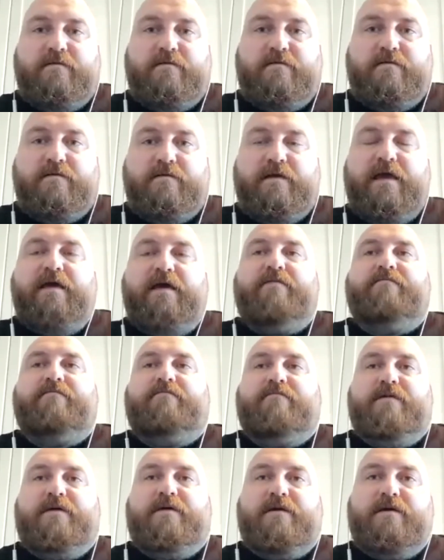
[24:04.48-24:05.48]
yeah,
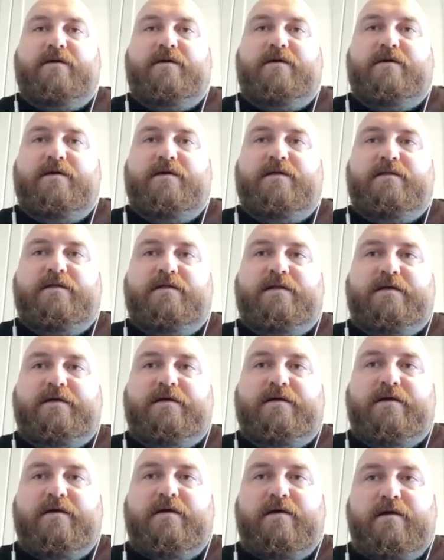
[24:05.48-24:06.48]
and
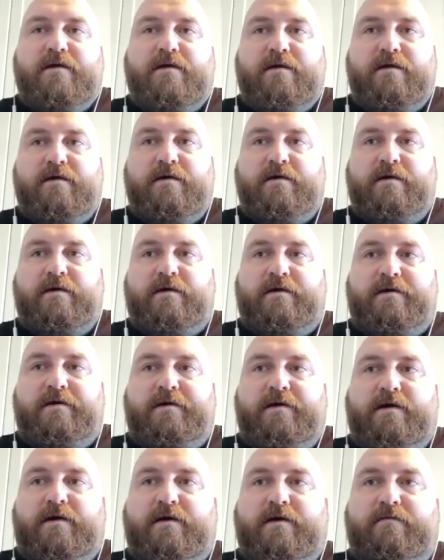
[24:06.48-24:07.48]

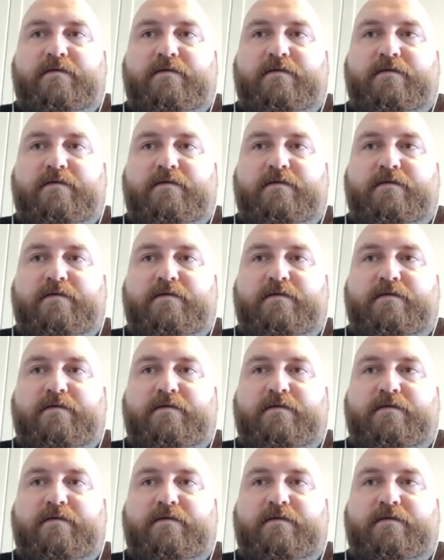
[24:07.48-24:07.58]
I